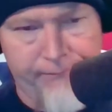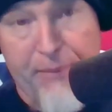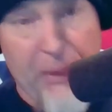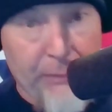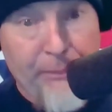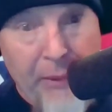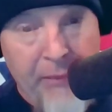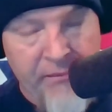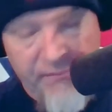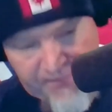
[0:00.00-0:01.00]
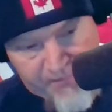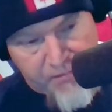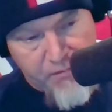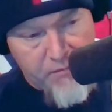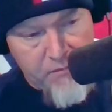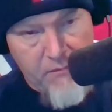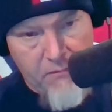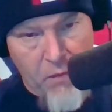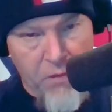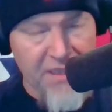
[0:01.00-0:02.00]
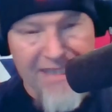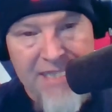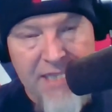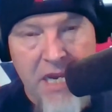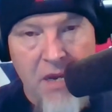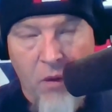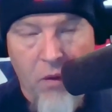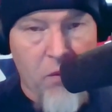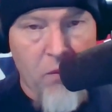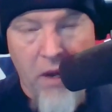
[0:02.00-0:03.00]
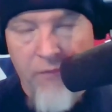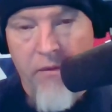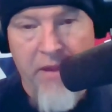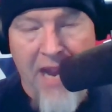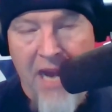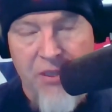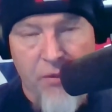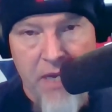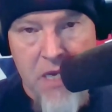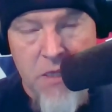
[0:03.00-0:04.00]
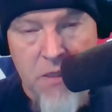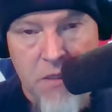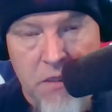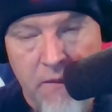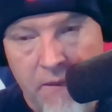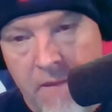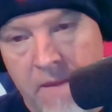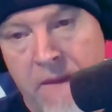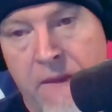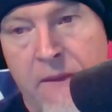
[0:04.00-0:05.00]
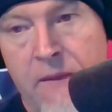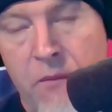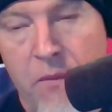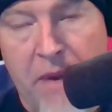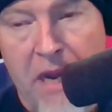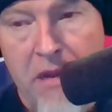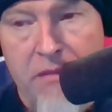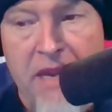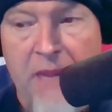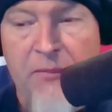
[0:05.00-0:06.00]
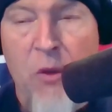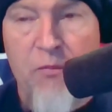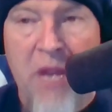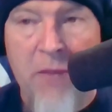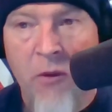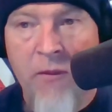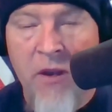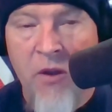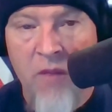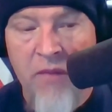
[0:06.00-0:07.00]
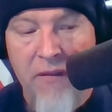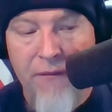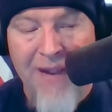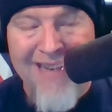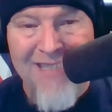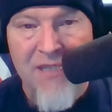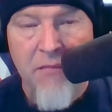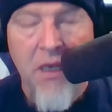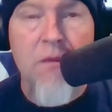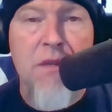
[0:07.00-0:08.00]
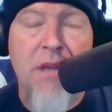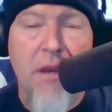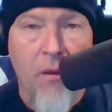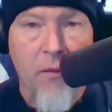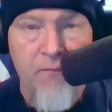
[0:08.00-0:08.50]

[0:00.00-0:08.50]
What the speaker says: or Zelensky or whoever the actor is, we got to think about people that are going to be affected the most here.